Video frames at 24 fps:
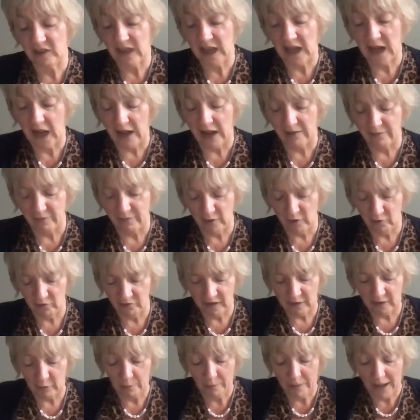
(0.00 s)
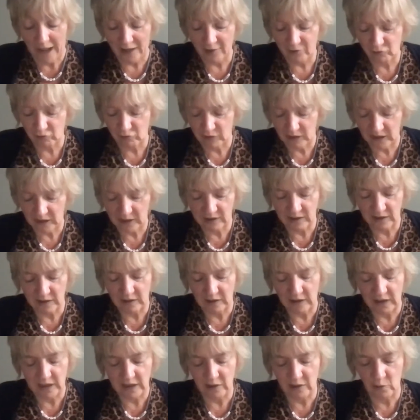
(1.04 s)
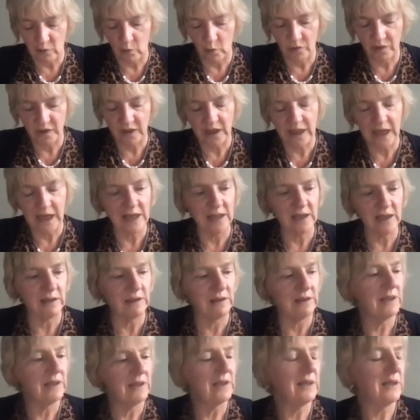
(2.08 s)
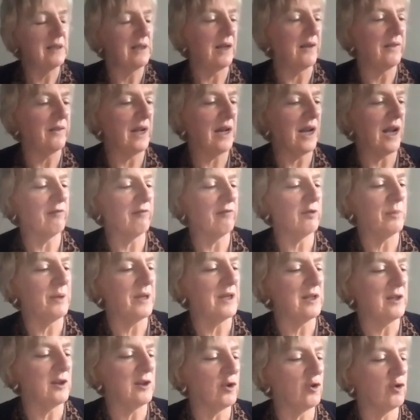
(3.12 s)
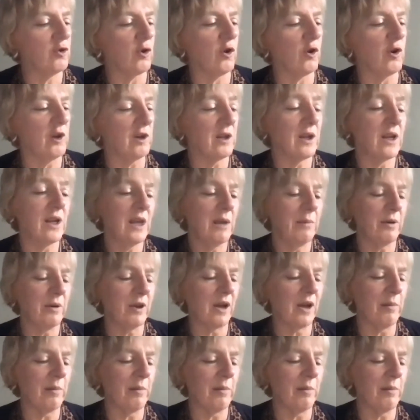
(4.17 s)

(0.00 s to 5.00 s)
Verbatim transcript: their livelihood. They were pastoralists in, in northern Kenya and their lives were being destroyed. But